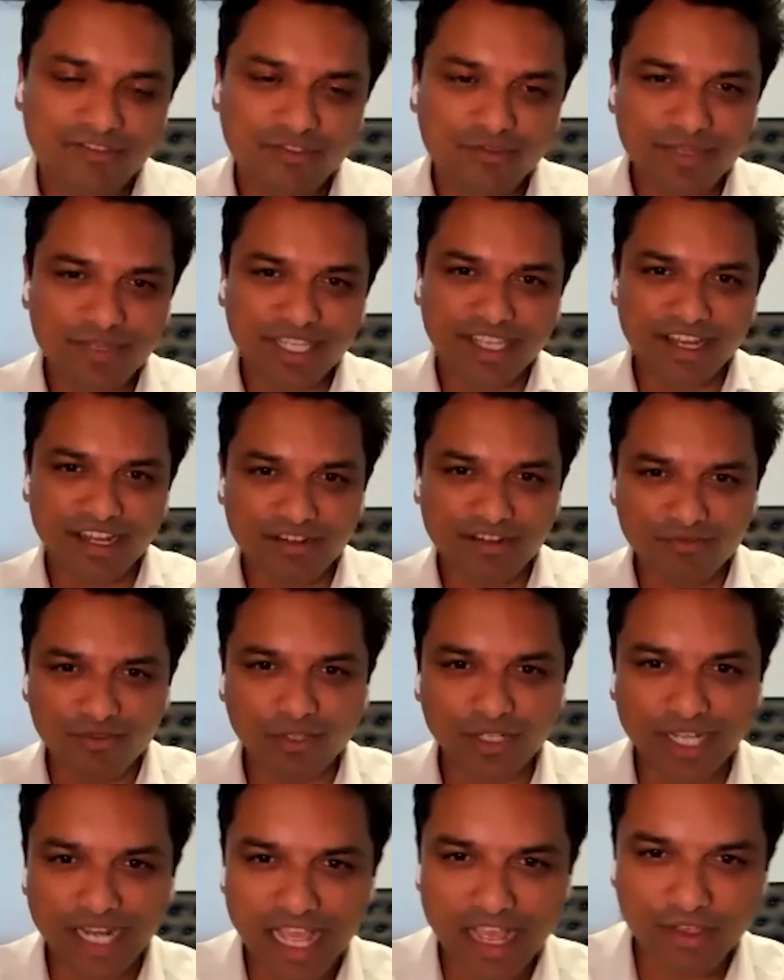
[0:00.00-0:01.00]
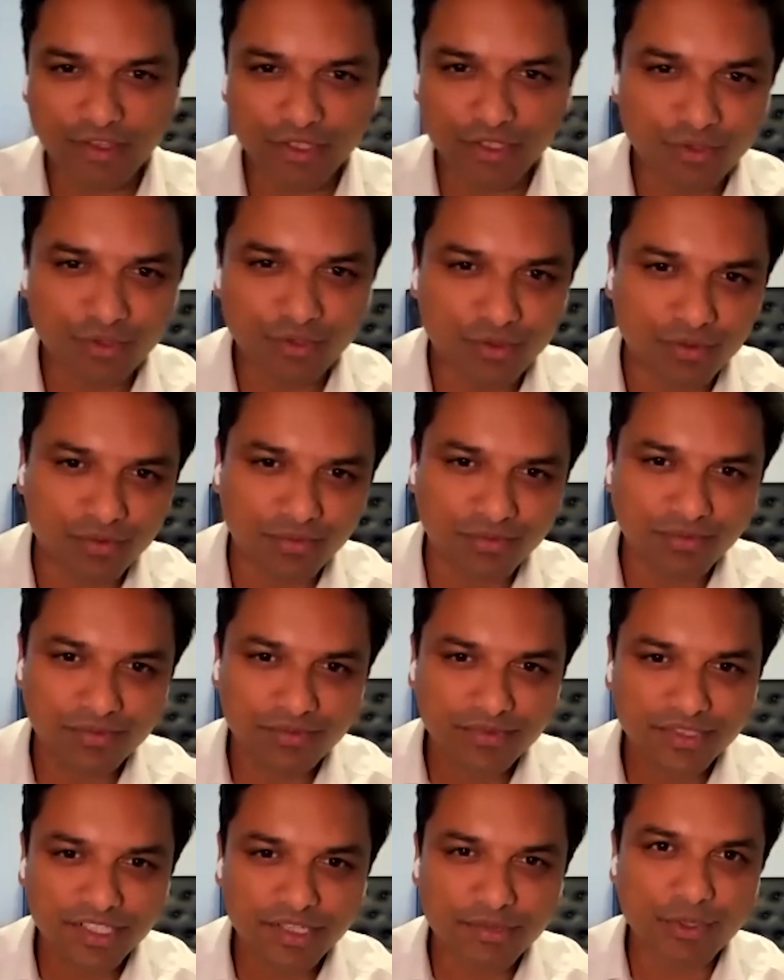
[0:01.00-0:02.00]
to be careful in how you
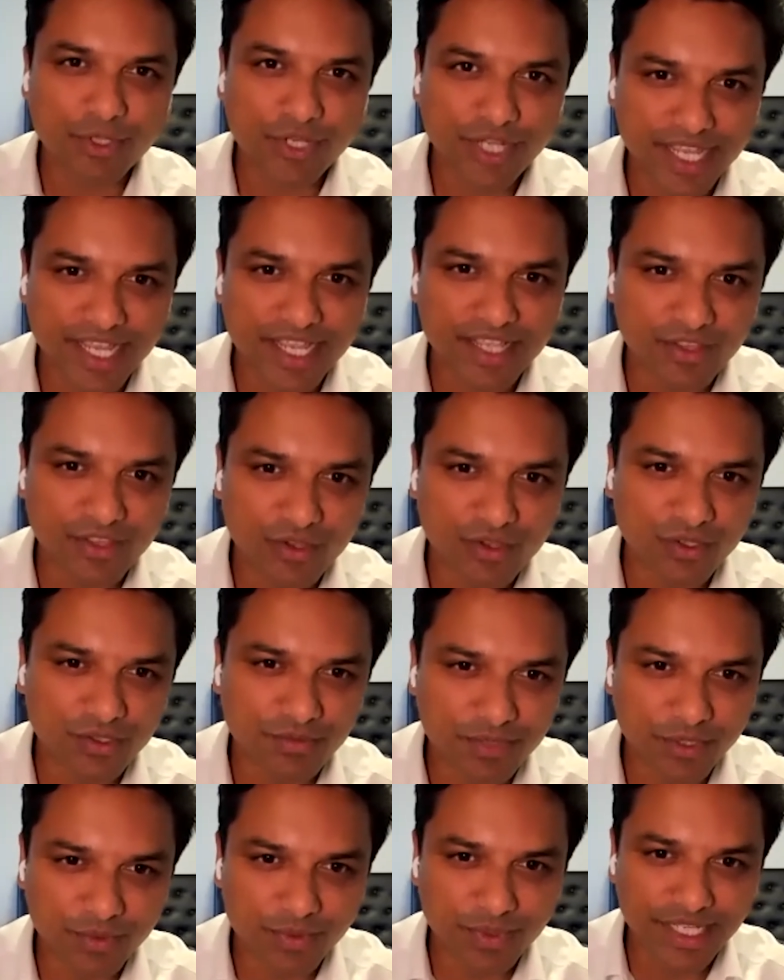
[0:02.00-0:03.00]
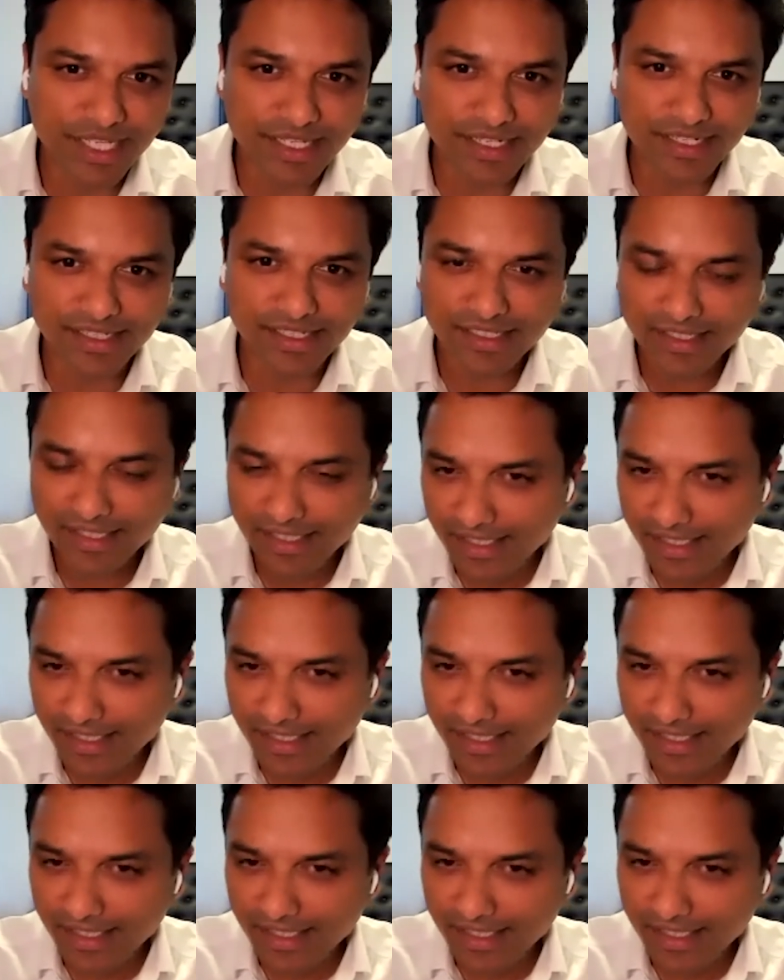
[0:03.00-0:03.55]
communicate those between